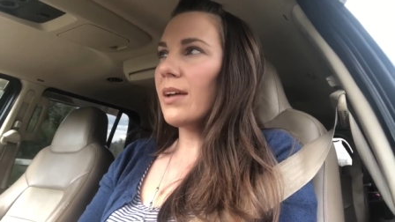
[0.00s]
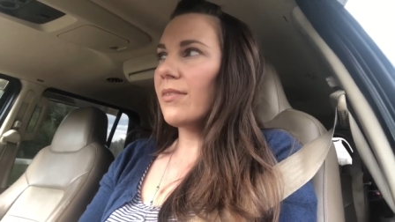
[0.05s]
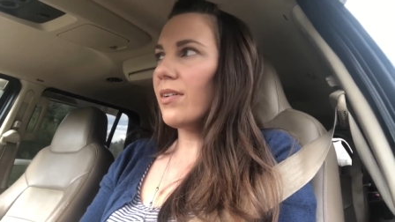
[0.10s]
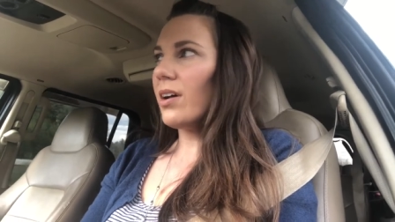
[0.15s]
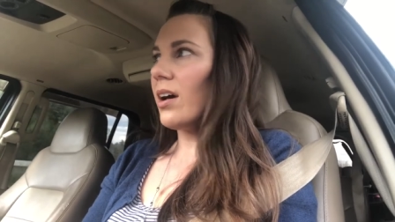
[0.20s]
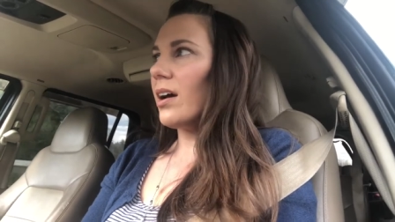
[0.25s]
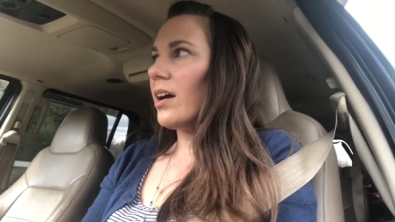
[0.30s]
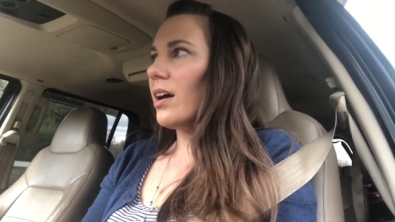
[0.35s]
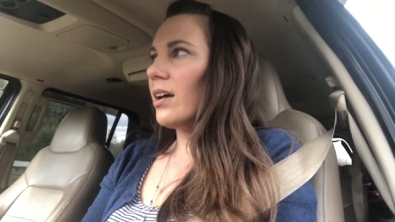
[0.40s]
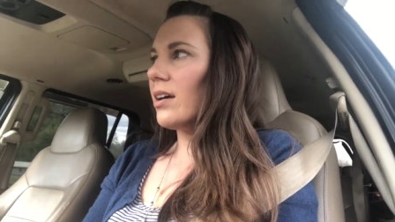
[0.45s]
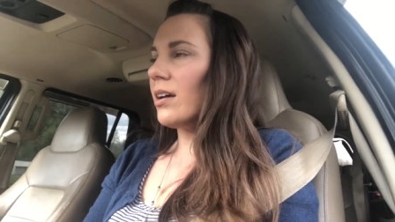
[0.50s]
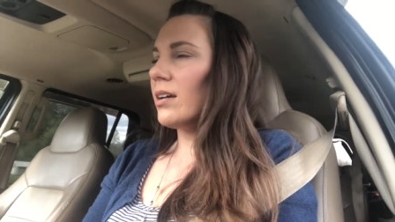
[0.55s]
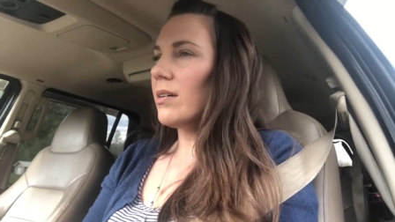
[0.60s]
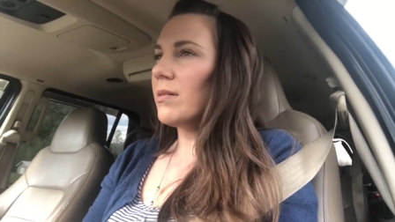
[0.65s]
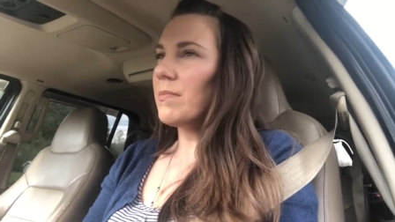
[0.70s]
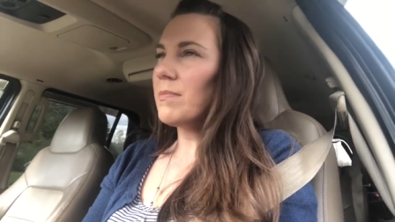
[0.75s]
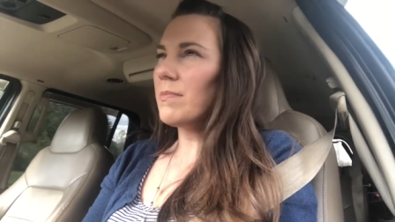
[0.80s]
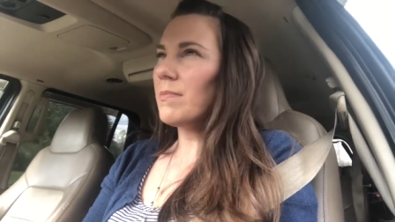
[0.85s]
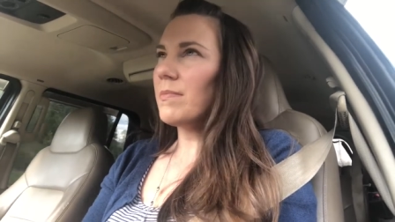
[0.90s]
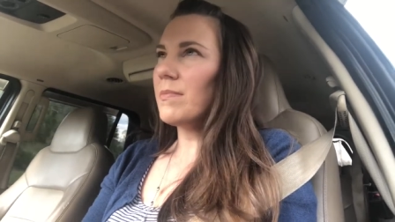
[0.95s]
I've got
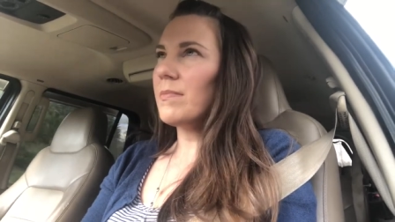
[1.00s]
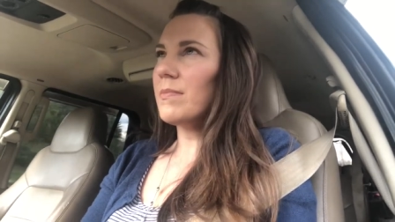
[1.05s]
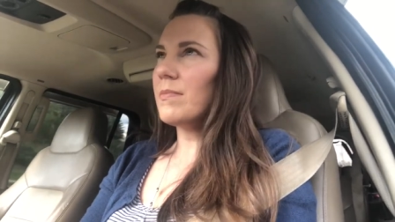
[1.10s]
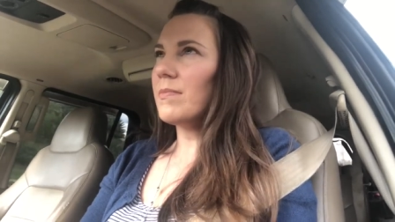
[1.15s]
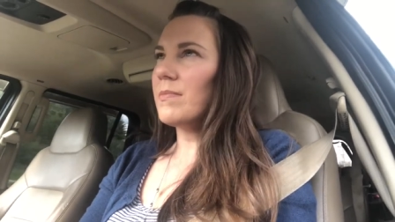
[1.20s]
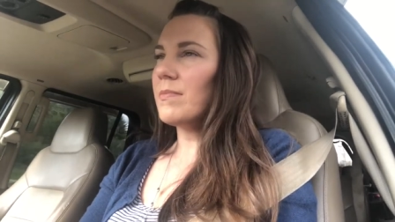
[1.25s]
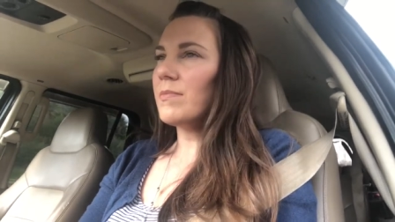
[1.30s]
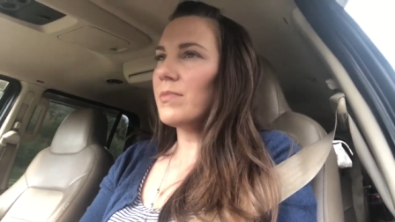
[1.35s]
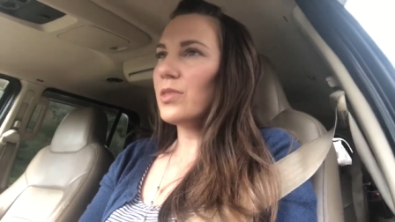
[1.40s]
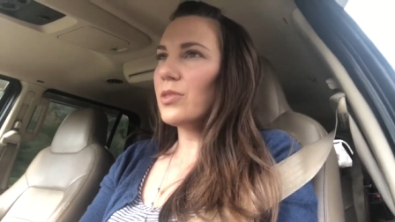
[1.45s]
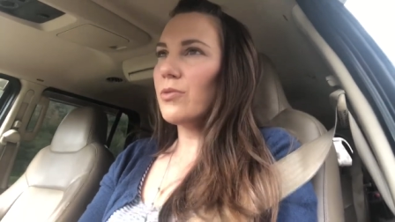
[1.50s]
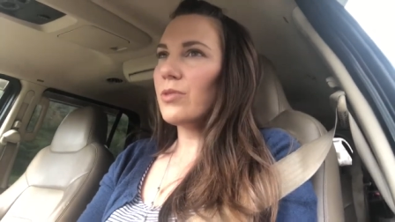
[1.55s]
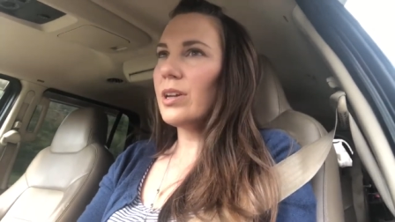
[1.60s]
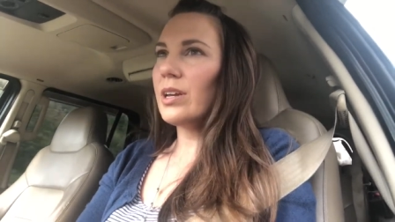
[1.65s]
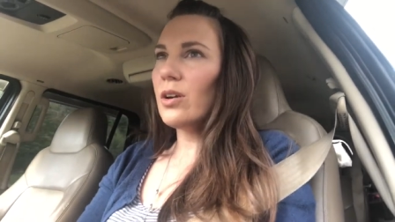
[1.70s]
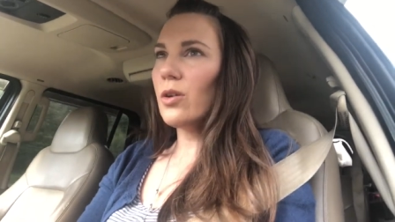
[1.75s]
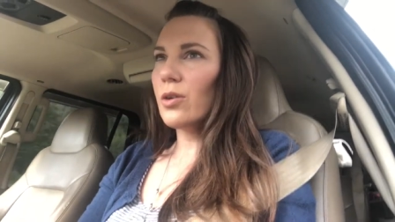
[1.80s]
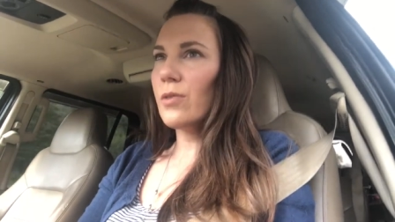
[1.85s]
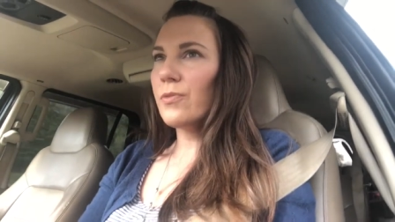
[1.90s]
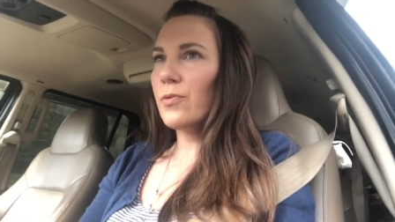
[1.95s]
um,
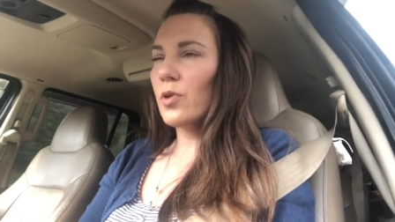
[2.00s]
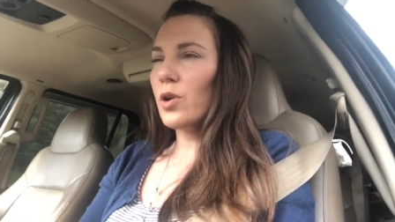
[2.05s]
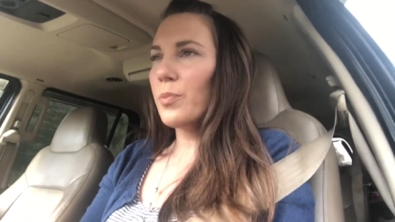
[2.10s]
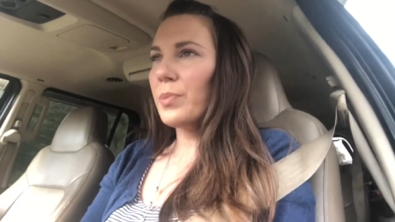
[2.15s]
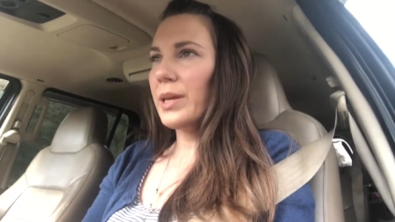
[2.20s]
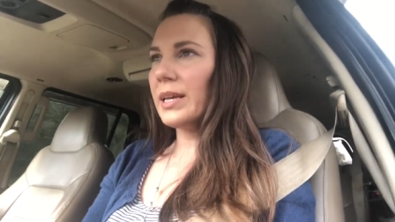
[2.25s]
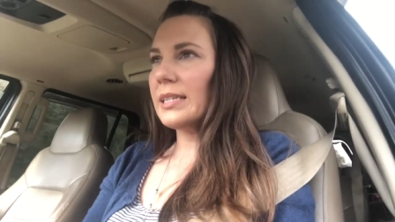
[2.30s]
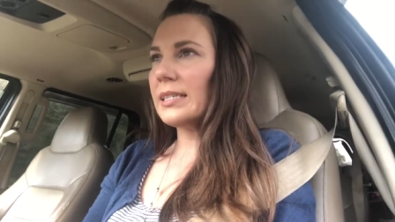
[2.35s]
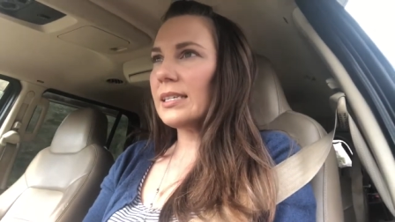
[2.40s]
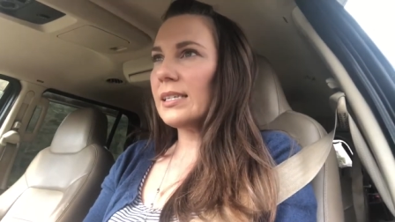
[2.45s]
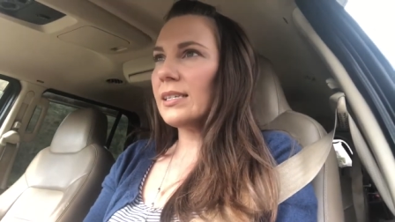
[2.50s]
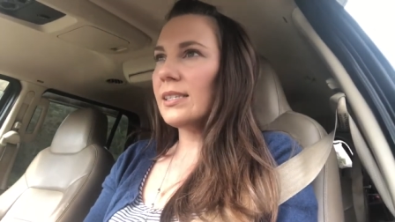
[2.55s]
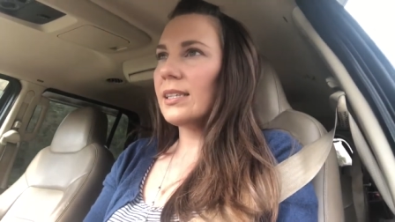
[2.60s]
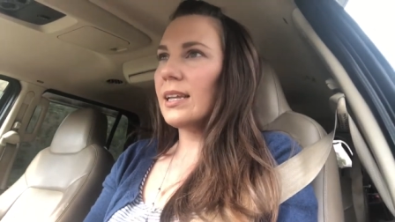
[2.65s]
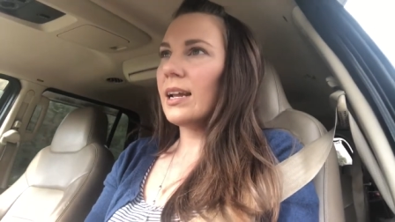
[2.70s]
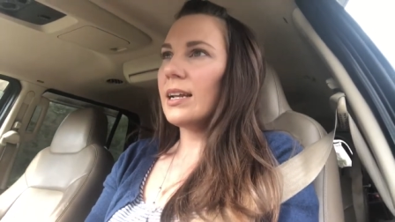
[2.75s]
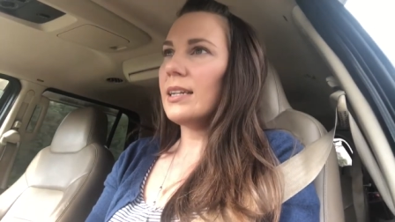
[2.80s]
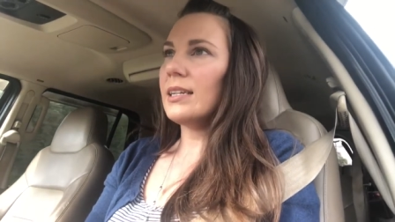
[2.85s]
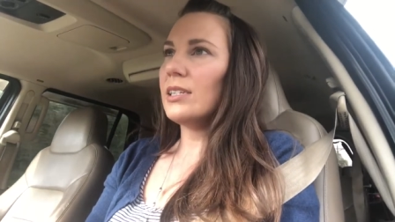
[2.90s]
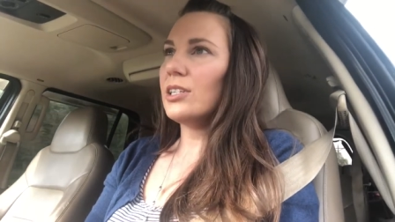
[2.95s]
three or four places that
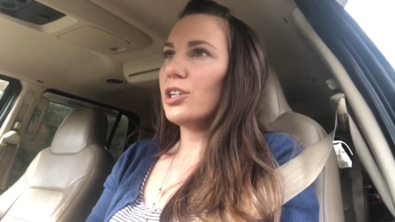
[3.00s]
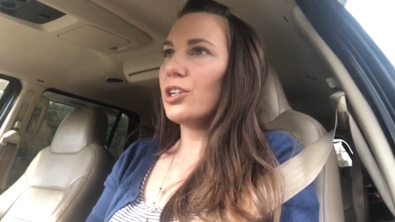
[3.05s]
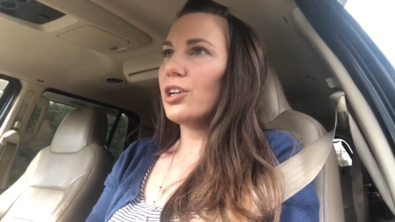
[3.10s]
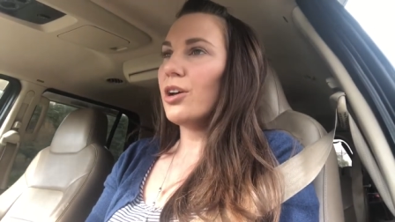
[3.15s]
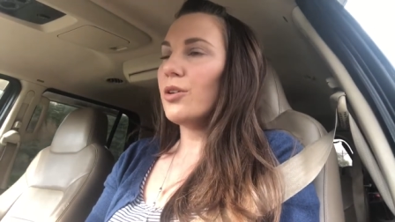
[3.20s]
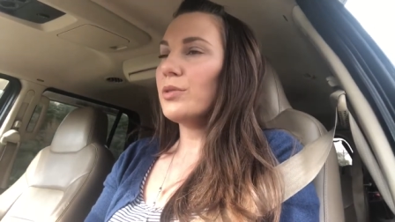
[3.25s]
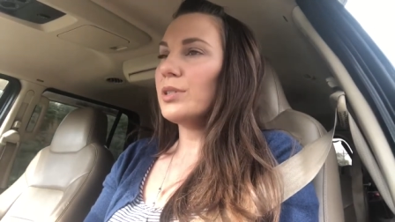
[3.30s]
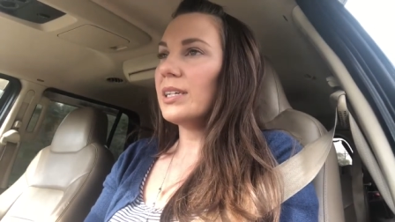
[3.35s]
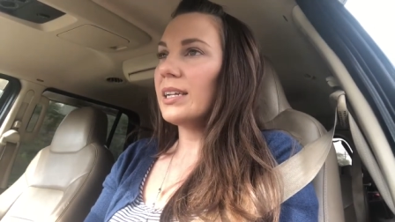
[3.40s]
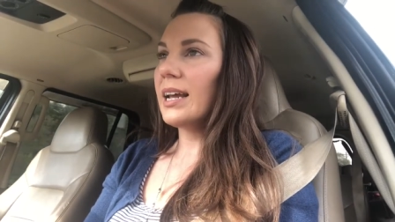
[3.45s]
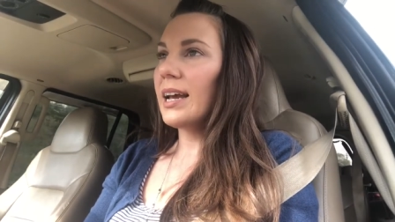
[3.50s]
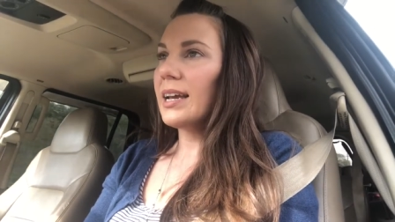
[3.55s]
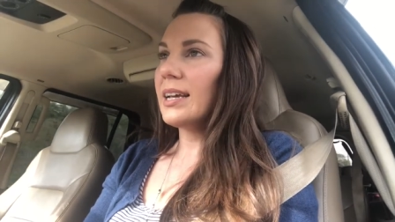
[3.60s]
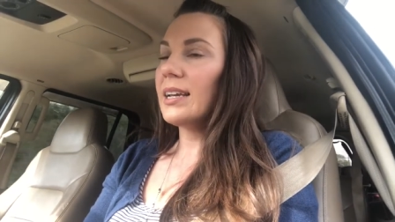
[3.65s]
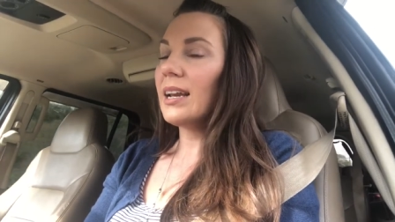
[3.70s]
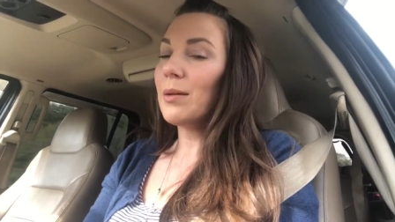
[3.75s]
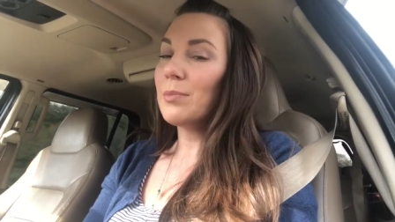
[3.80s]
I need to go tonight.